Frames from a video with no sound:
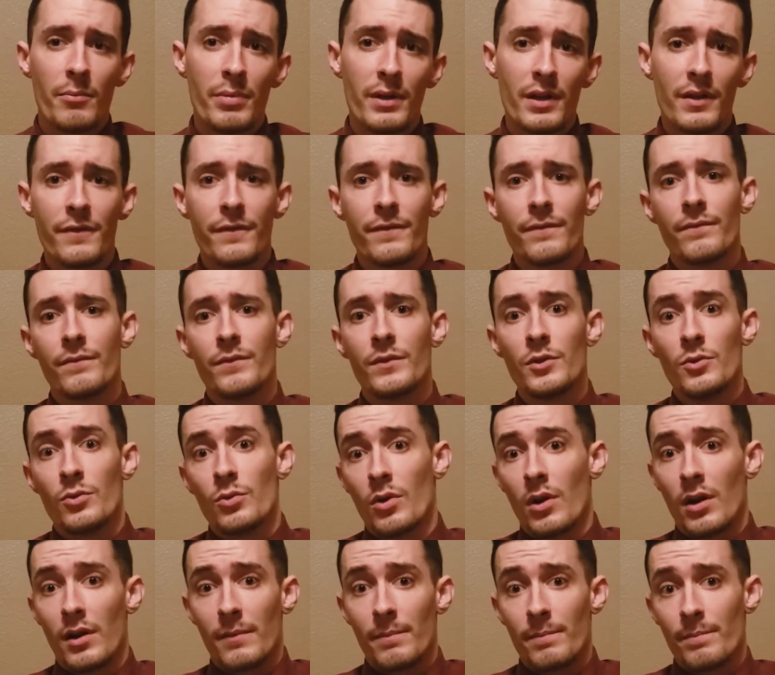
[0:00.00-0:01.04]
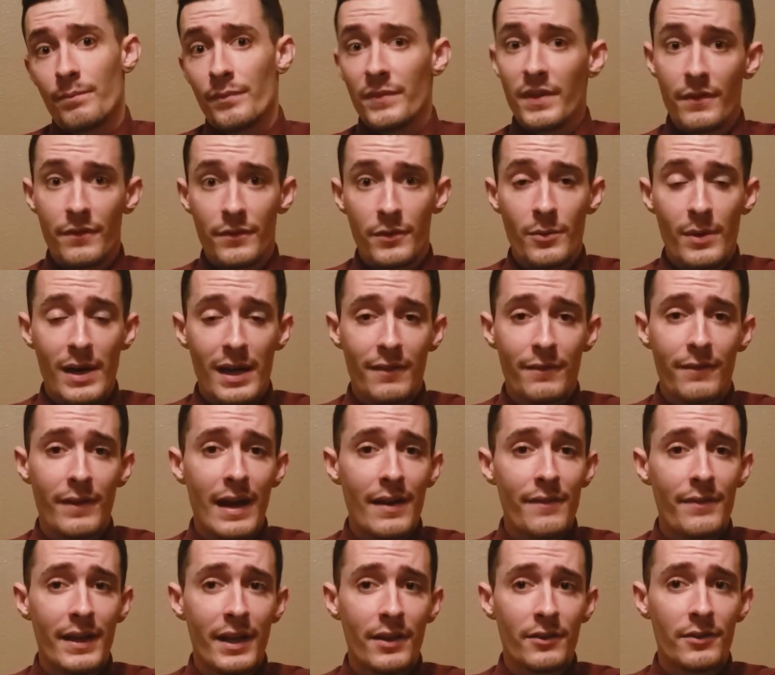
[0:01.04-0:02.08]
But if you had a
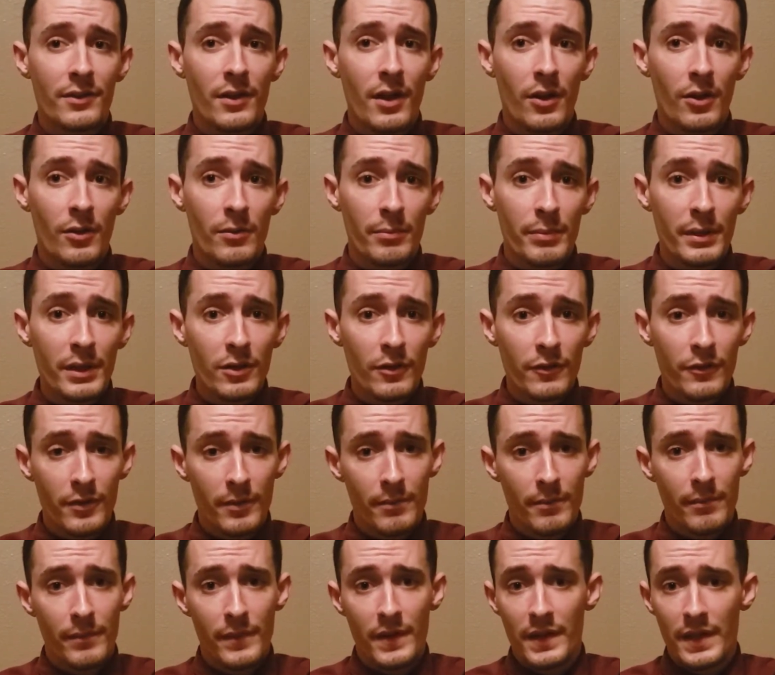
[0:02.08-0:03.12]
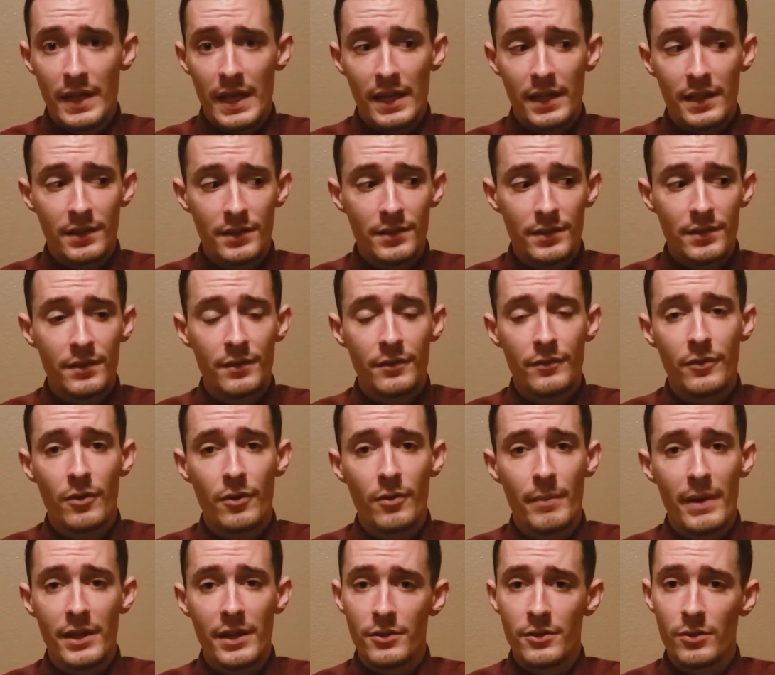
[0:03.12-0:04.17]
$5,000 bill from the dentist for
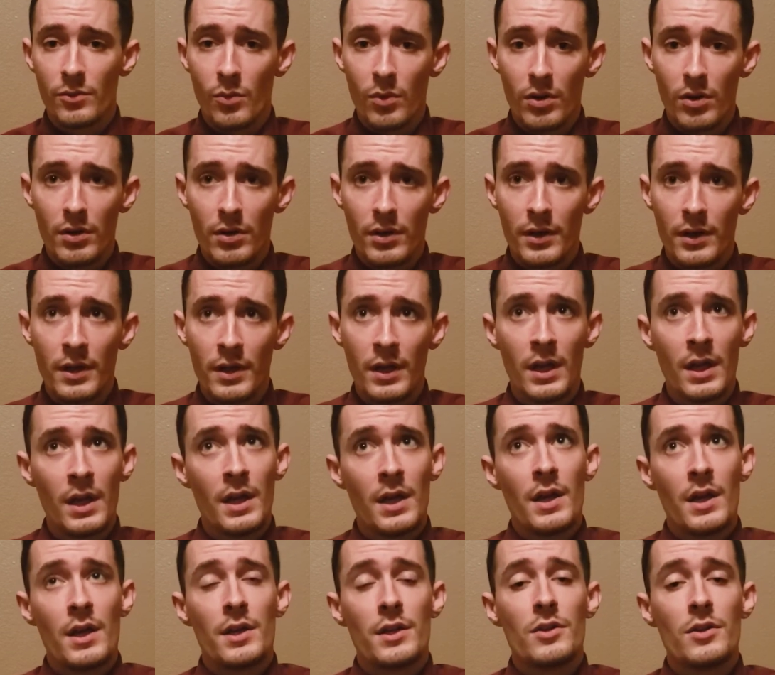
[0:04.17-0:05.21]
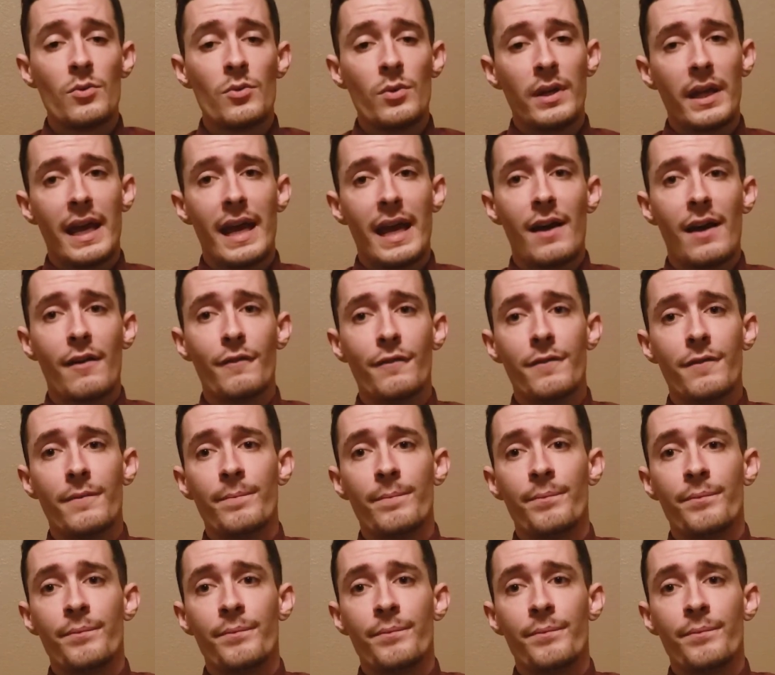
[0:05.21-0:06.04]
major work, you would have